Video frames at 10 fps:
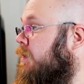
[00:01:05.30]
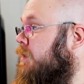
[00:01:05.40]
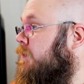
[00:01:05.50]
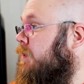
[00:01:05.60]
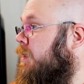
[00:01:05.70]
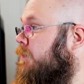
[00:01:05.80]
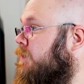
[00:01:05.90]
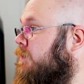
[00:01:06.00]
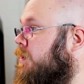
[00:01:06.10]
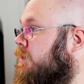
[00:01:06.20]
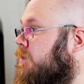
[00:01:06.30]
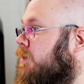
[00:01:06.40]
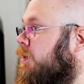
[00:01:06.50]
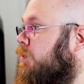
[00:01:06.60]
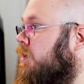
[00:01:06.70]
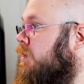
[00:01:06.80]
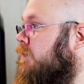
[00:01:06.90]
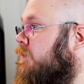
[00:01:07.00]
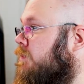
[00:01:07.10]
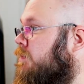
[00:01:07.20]
This is what happens when I try to be
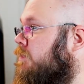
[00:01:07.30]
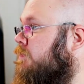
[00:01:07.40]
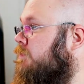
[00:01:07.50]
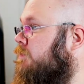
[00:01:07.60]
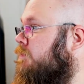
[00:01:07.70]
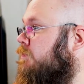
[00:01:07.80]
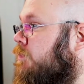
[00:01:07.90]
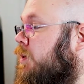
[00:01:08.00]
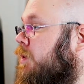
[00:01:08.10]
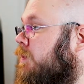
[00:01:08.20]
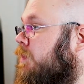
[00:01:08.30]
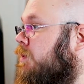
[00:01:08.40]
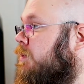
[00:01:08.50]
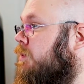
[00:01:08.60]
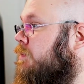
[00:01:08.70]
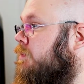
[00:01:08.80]
productive. Build a computer,